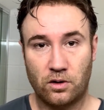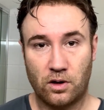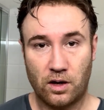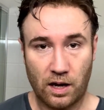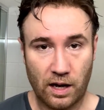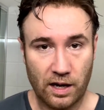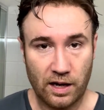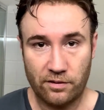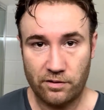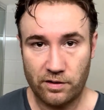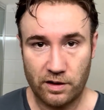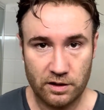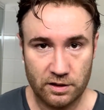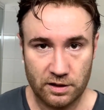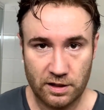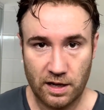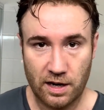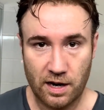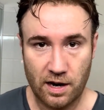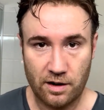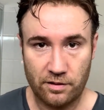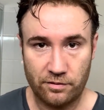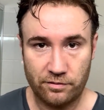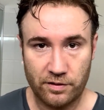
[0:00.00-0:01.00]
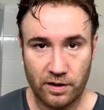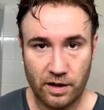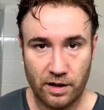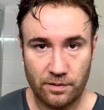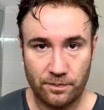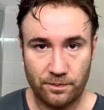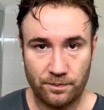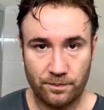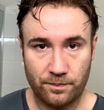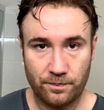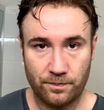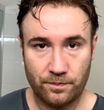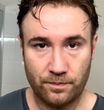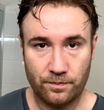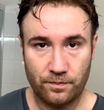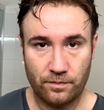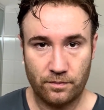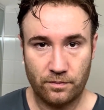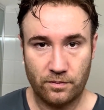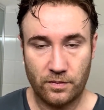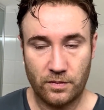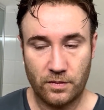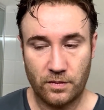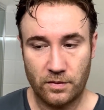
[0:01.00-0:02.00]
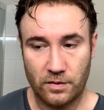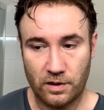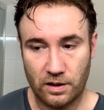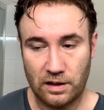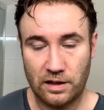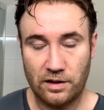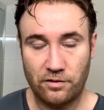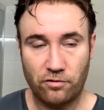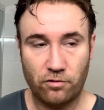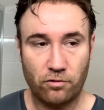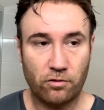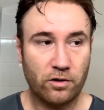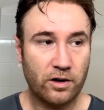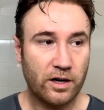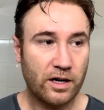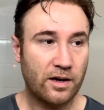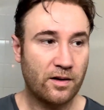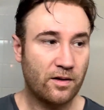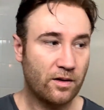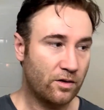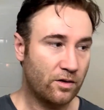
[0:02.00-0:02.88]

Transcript: I give it a 10 out of 10. Delivery,